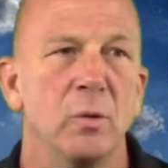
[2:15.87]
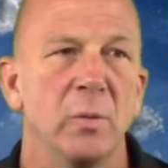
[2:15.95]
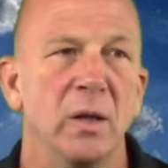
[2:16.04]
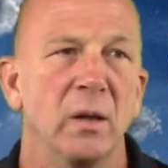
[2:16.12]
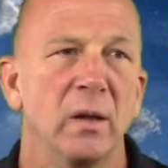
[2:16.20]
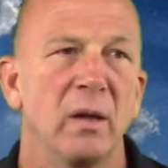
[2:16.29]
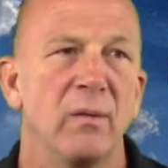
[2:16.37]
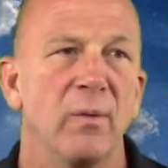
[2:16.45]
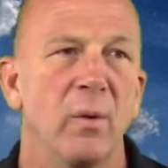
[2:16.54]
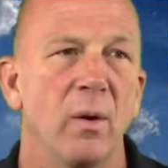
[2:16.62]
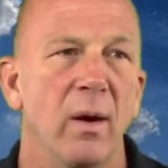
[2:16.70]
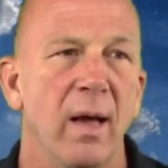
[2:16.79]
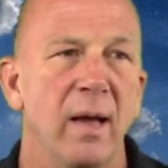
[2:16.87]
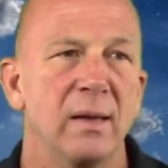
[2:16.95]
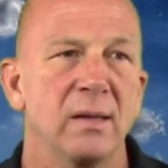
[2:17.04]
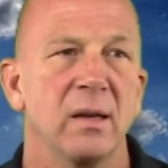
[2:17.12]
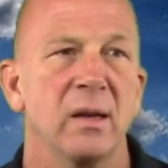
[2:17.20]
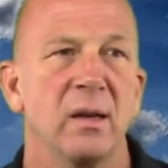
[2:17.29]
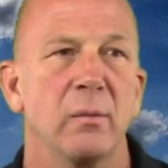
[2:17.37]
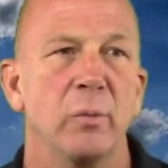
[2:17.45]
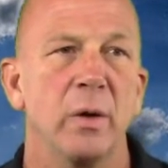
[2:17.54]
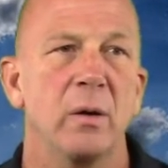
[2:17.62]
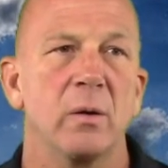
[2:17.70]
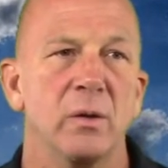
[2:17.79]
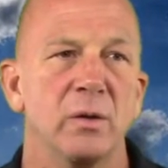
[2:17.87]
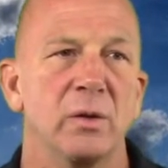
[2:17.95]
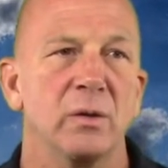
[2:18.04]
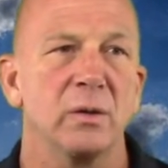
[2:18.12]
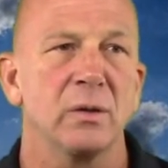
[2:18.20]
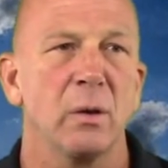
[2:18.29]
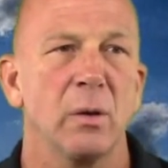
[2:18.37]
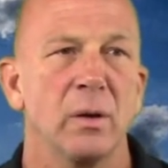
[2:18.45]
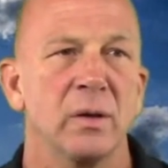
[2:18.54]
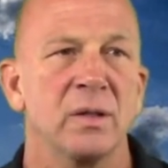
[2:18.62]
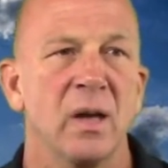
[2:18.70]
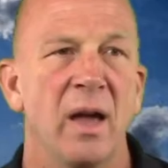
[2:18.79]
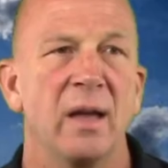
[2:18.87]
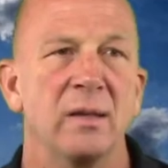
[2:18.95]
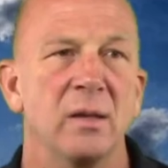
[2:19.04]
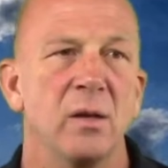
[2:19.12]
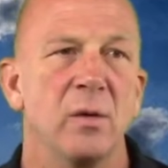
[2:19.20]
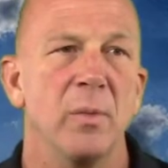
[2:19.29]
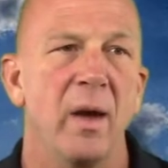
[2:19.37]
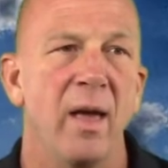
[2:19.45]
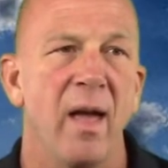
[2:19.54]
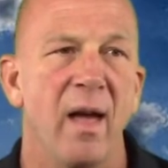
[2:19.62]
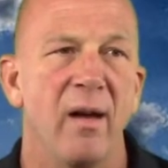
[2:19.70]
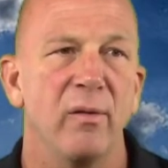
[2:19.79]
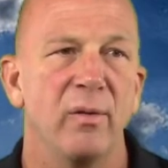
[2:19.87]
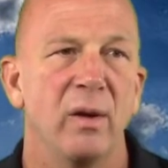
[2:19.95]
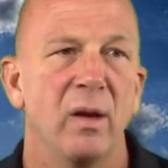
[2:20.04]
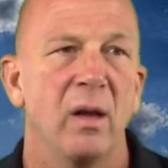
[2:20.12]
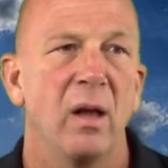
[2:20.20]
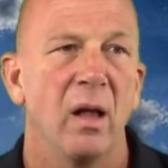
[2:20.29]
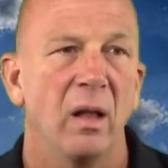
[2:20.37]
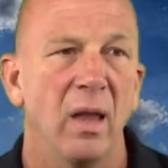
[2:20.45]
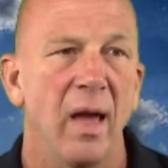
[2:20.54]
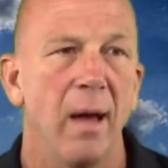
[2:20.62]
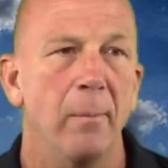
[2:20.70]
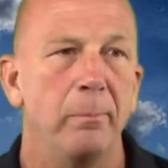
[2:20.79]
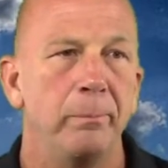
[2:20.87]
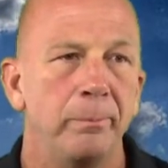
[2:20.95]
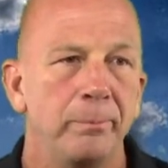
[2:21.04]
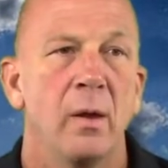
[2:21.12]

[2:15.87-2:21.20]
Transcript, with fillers: would be looking for as a precursors or signs that you might have a lab.